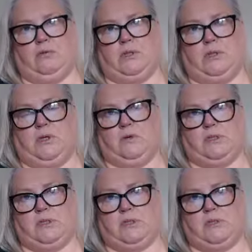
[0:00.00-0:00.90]

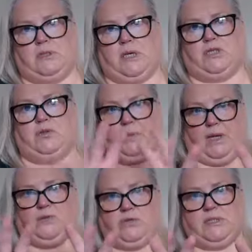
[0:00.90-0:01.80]
those sexual
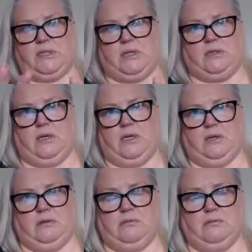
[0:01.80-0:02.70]
boundaries
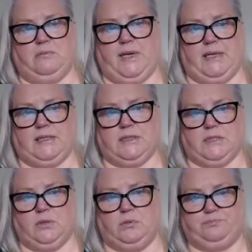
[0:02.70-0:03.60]
in place too.